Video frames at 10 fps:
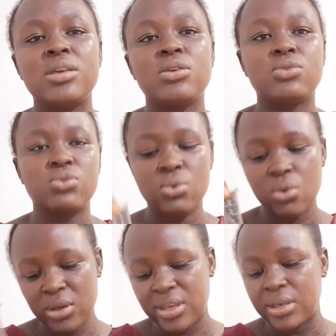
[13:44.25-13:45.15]
So
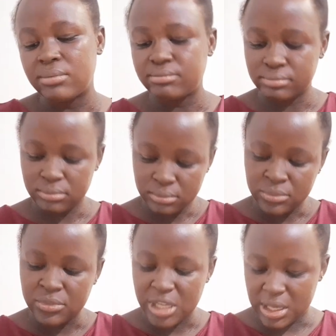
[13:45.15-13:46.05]
okay,
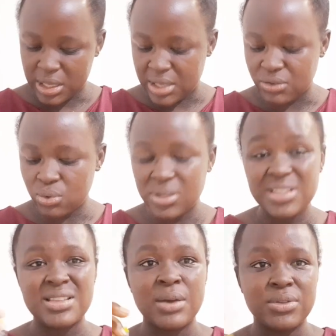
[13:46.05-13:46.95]
yeah, so this is
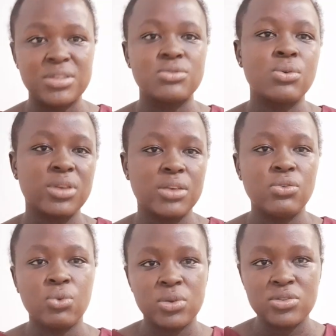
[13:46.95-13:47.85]
how it is, okay.
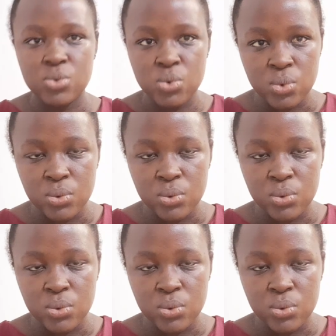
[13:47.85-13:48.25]
So it's cool.